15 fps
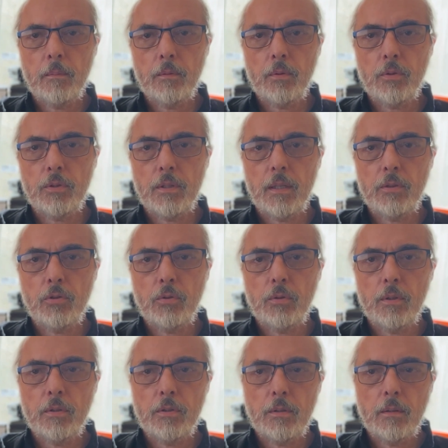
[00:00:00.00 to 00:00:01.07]
For
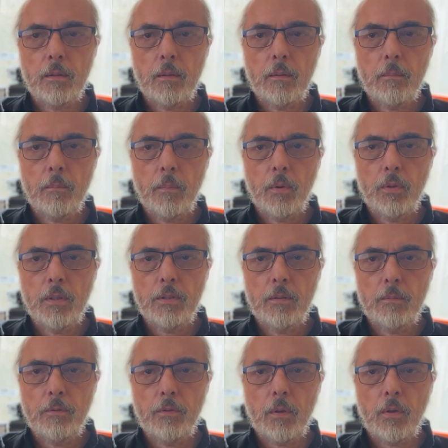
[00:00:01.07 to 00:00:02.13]
centuries,
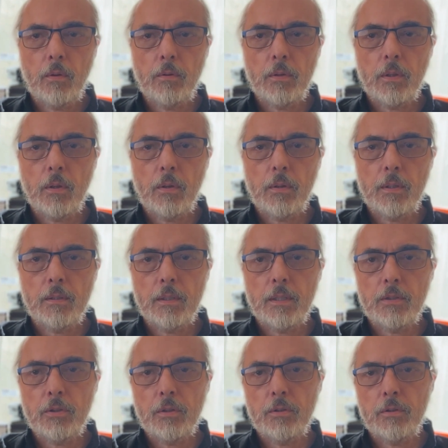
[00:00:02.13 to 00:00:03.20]
Buddhism followed the early
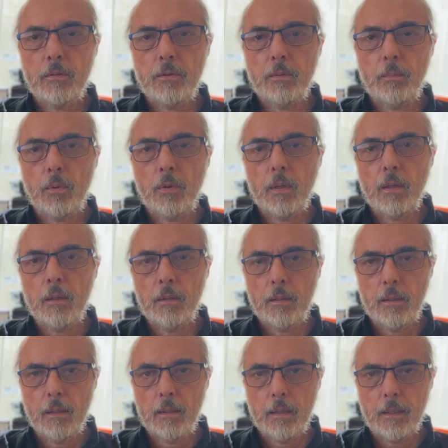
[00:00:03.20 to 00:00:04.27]
teachings of the Buddha,
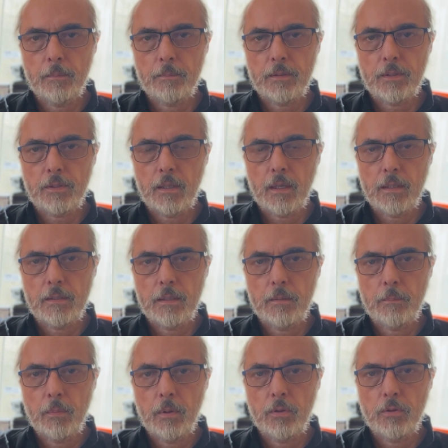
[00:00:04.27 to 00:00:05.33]

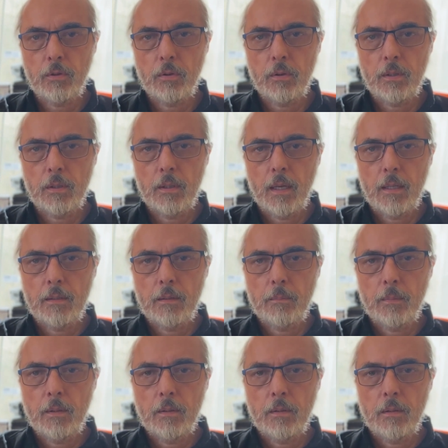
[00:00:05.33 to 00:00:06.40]
emphasizing personal
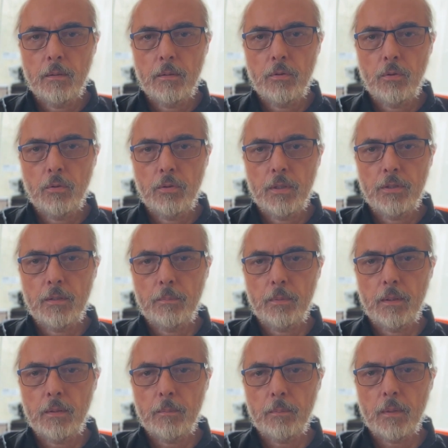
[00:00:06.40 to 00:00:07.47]
enlightenment through
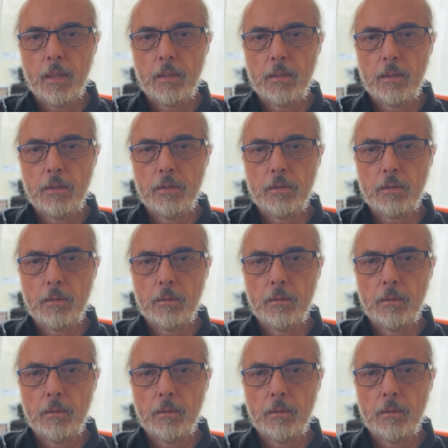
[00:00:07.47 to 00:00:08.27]
disciplined practice.